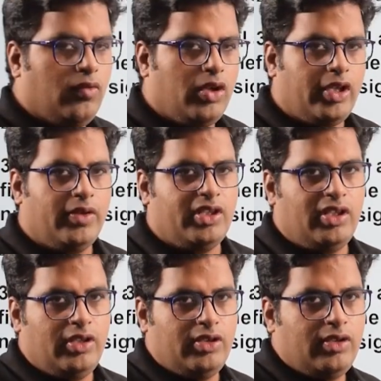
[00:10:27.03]
whatever
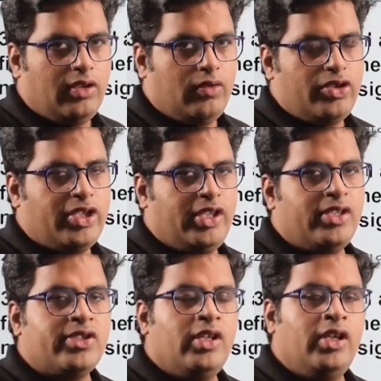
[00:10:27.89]
the question
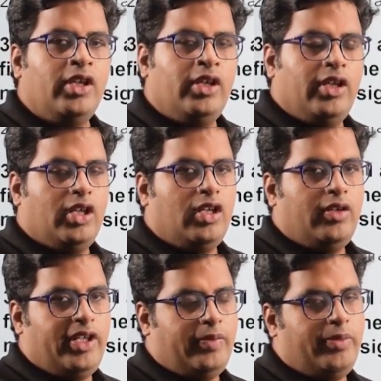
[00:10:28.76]
is,
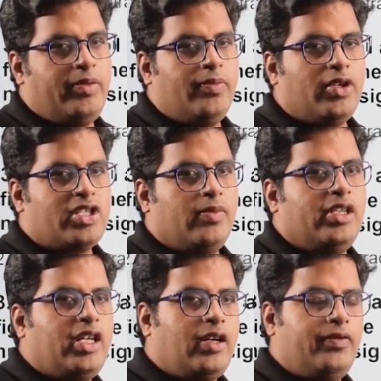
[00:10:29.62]
it may be
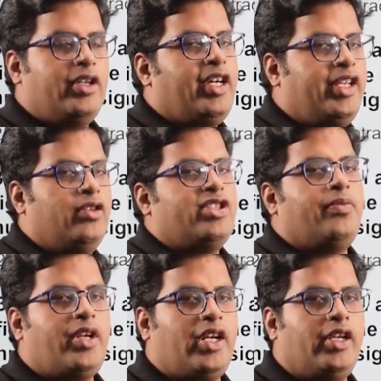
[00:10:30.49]
possible that after adding or
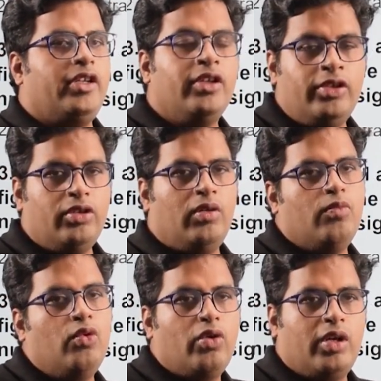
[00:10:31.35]
subtracting, you have
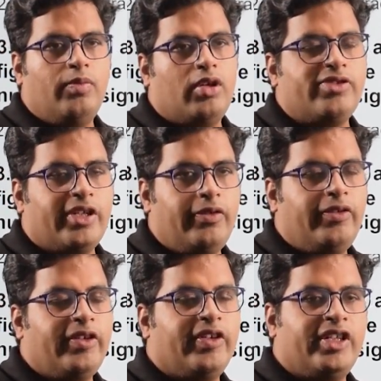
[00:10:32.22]
more number of
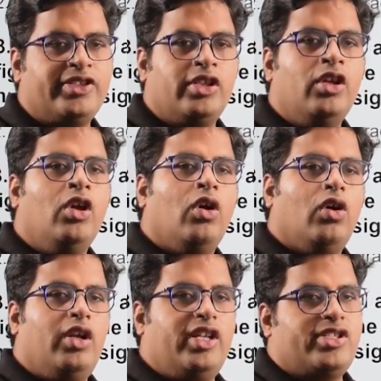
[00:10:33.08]
significant figures
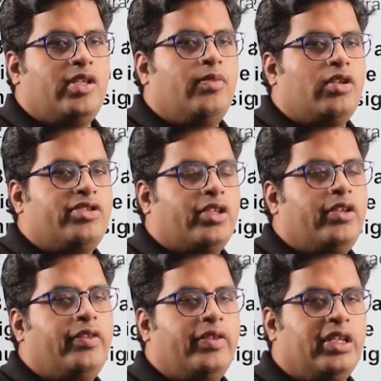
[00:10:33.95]
or less number of
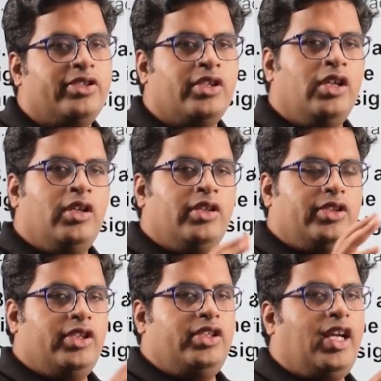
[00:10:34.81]
significant figures
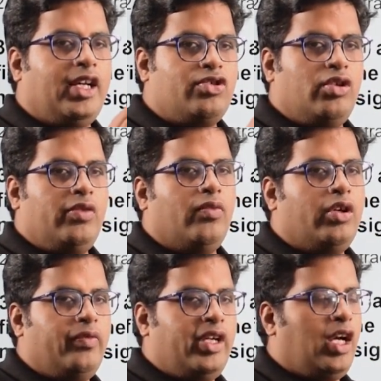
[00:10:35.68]
than the actually
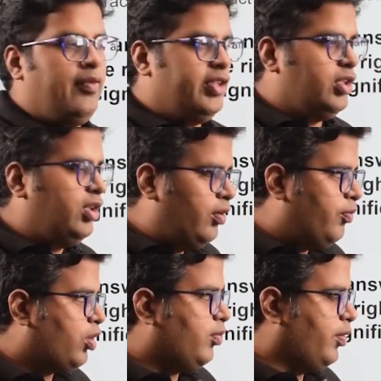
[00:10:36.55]
what we have in the
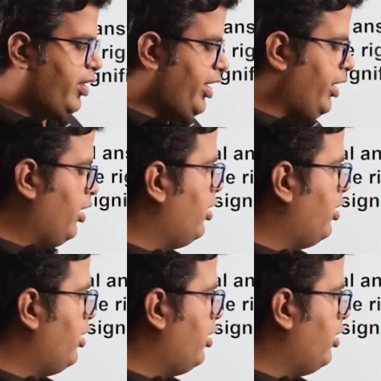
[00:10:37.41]
problem, right?